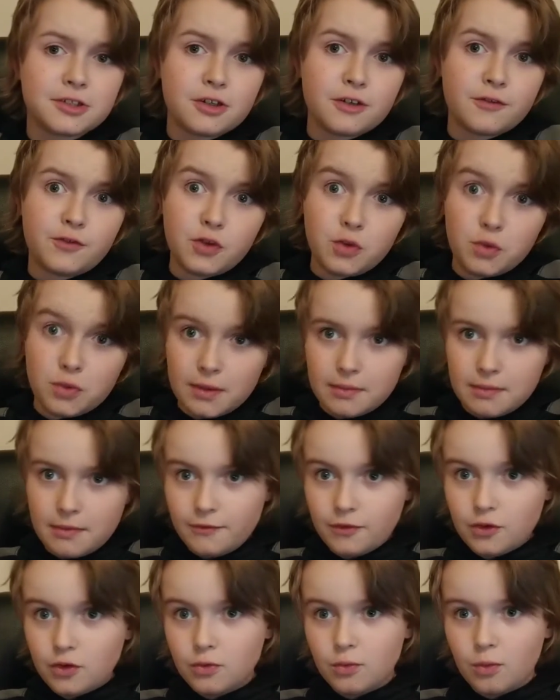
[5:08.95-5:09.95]
If you
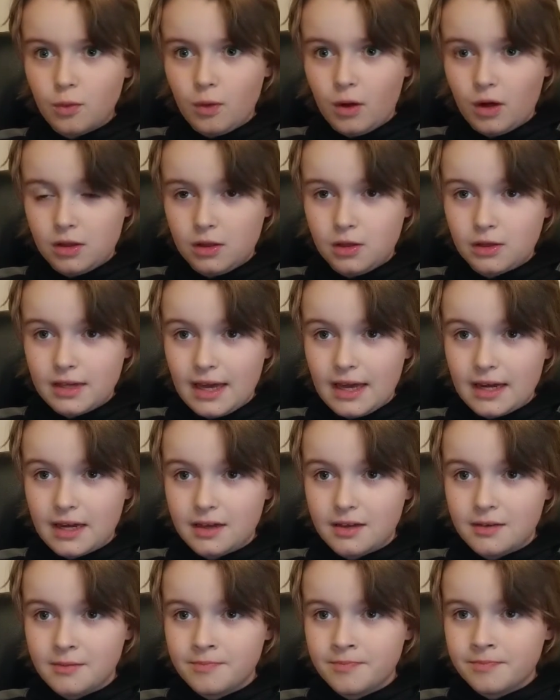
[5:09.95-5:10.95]
look at
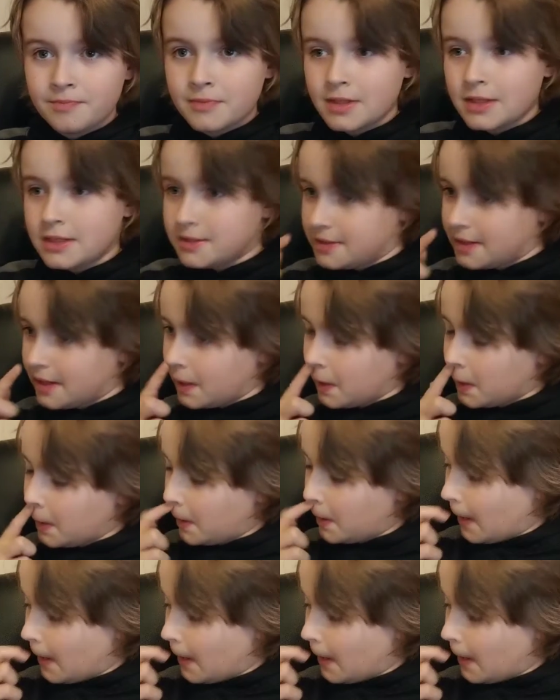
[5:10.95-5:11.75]
it, say look